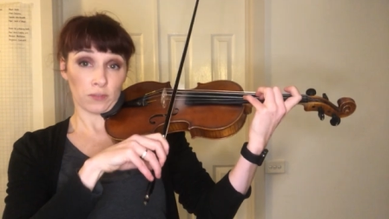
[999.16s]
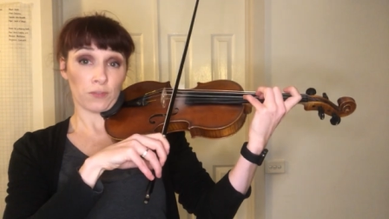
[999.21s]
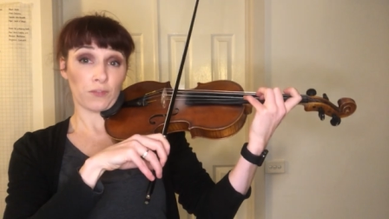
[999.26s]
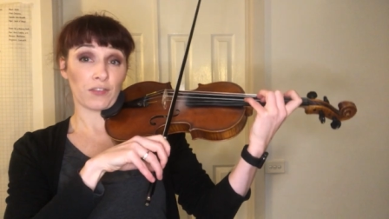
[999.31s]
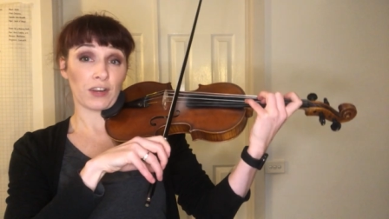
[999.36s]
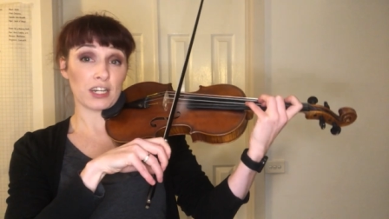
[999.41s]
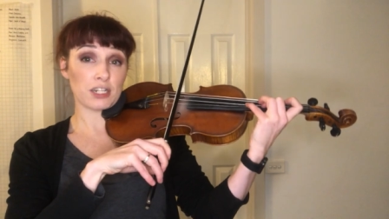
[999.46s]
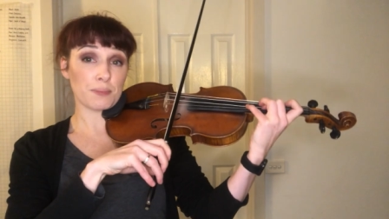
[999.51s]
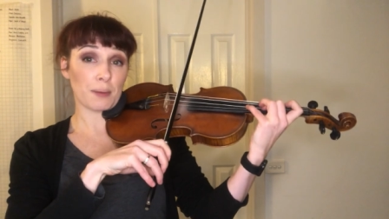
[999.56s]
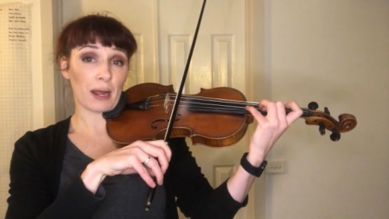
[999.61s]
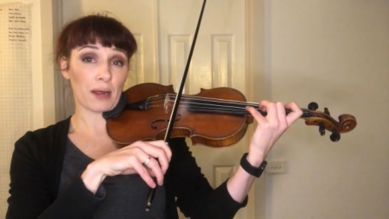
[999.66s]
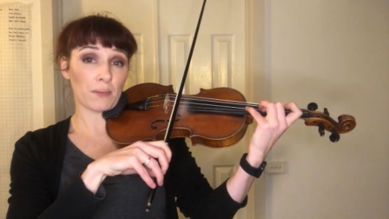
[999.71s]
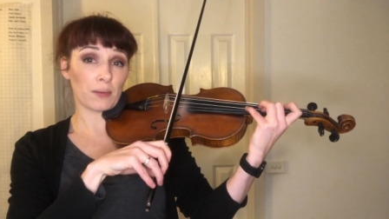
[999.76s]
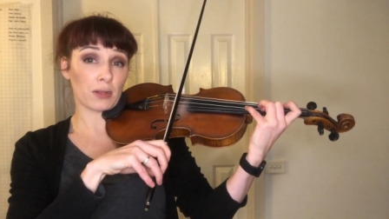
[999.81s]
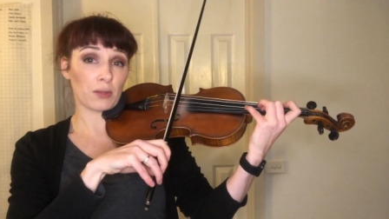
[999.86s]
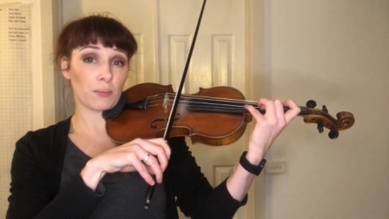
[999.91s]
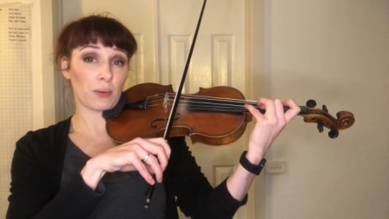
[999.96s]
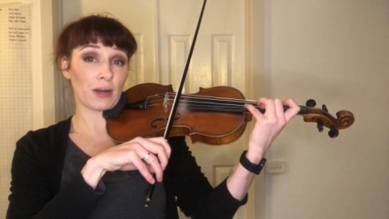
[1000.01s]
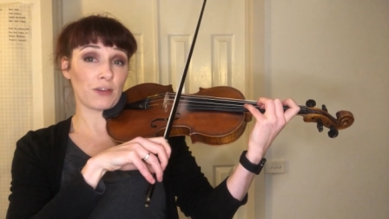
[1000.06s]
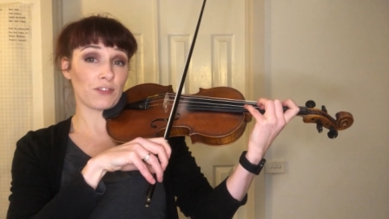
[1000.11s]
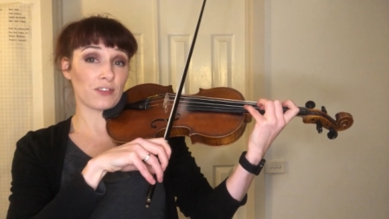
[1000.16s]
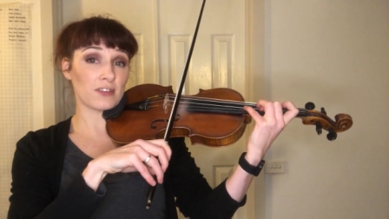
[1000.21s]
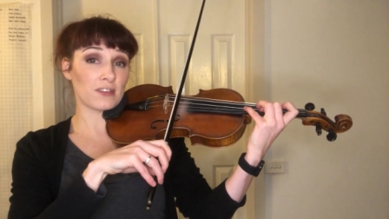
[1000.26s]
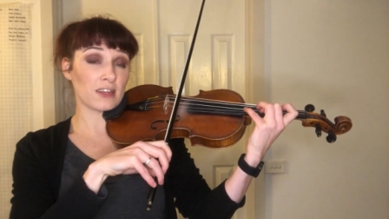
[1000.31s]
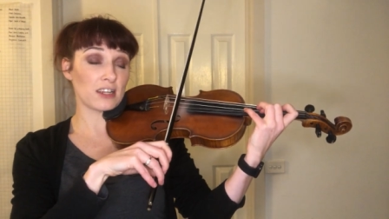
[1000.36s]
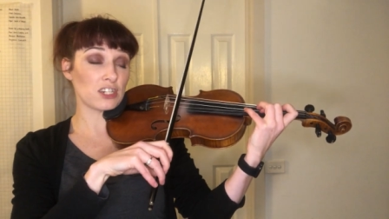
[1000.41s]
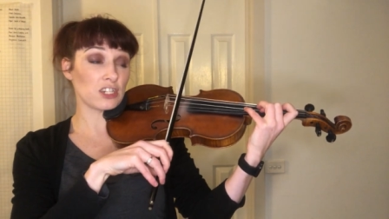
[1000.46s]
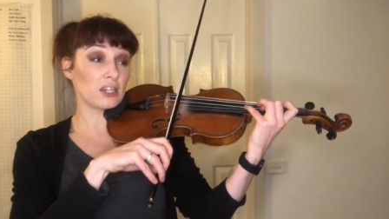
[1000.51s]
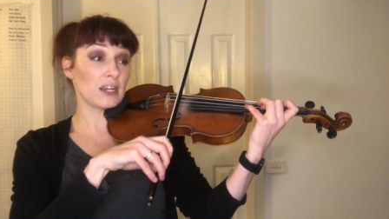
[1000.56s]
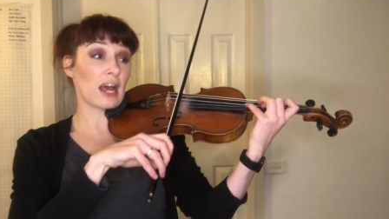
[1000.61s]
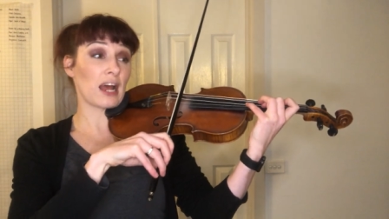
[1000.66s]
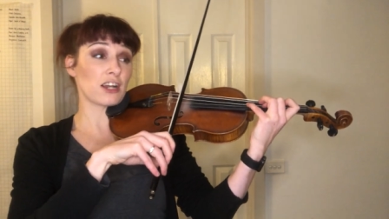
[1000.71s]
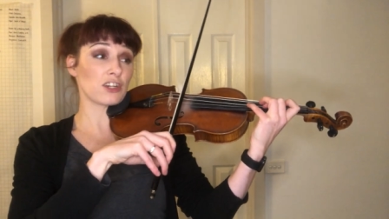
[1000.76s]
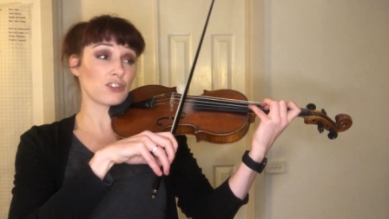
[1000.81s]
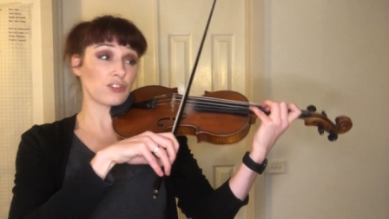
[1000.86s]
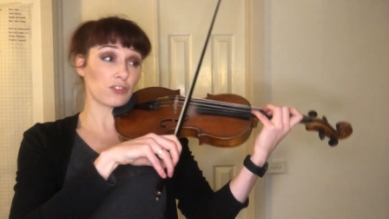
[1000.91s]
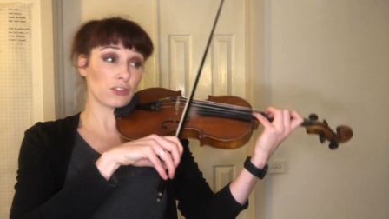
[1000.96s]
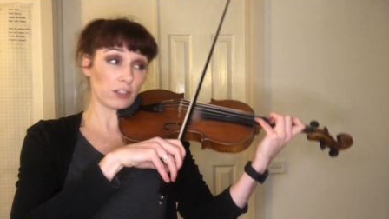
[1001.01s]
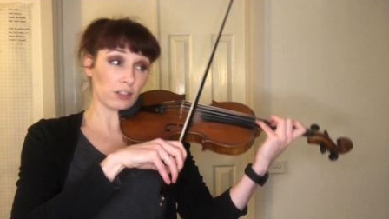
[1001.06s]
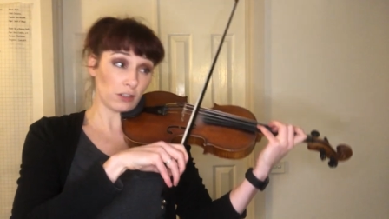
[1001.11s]
Reach back with the 1 for C
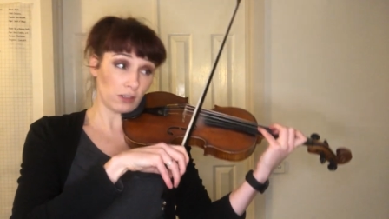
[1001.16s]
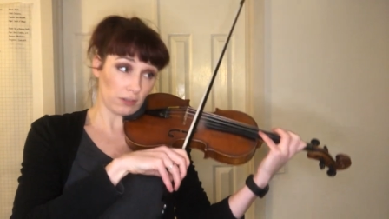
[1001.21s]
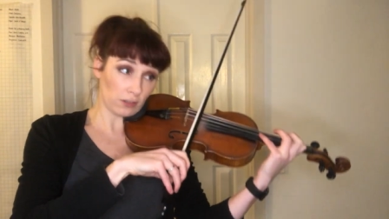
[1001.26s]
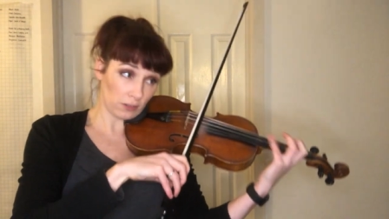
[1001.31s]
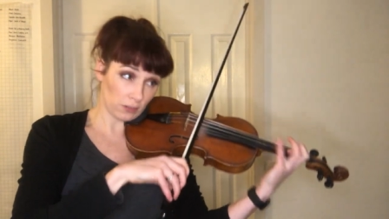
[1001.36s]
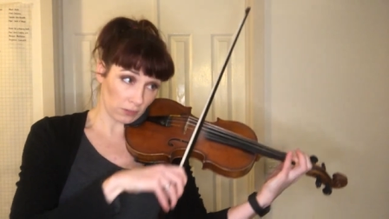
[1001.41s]
natural.